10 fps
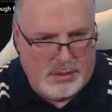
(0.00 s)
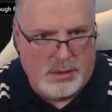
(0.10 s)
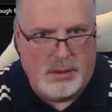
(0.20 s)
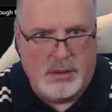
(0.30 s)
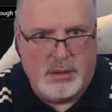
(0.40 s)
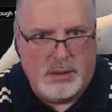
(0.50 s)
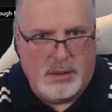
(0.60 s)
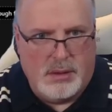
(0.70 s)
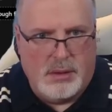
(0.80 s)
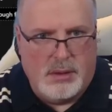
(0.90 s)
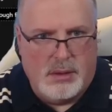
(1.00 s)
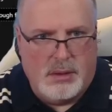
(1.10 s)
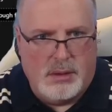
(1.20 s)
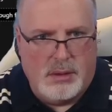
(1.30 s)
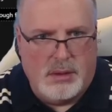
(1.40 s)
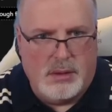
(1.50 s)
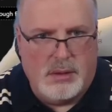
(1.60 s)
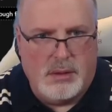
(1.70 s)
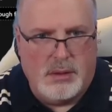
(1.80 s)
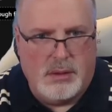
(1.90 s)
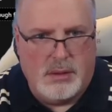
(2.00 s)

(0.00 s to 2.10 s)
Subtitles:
Nothing is said.